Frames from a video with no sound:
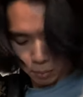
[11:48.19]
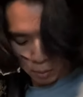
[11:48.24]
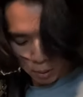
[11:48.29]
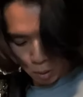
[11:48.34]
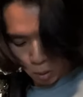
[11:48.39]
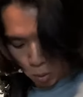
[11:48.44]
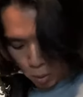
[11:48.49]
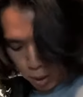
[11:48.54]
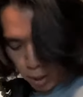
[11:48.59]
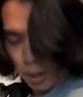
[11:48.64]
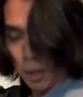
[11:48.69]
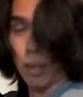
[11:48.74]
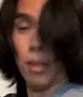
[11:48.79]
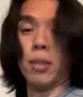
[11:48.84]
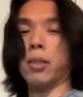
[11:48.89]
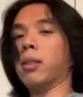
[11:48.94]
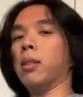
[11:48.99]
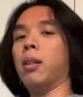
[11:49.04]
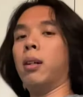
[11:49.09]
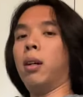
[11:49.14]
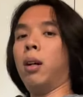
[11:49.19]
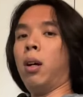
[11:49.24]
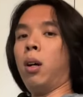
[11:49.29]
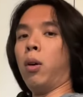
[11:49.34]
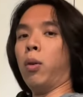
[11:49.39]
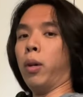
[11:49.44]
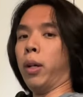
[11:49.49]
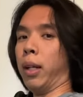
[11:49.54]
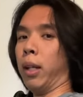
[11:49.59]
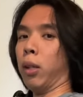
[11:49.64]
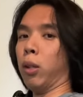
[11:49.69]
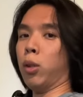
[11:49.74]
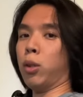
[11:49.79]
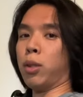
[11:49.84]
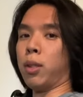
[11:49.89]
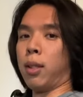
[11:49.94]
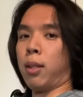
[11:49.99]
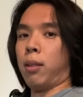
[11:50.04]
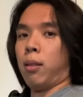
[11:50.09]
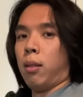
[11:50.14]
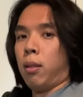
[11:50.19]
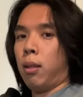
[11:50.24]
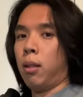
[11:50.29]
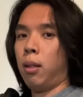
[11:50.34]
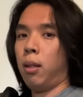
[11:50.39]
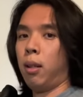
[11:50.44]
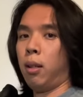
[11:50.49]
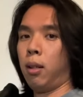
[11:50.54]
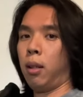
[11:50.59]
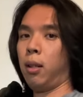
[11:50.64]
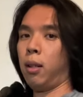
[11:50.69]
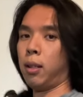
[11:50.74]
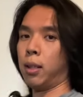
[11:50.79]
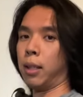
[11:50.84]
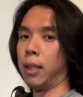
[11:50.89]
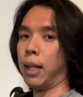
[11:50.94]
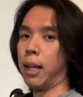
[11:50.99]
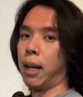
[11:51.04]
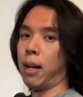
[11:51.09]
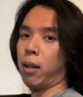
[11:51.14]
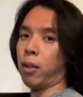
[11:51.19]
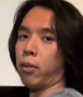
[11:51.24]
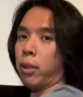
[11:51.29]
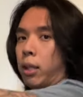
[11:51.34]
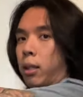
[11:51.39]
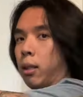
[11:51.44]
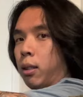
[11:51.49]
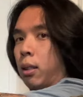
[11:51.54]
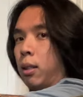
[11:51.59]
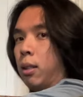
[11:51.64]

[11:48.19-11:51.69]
Whereas when you loosen it to get out of it,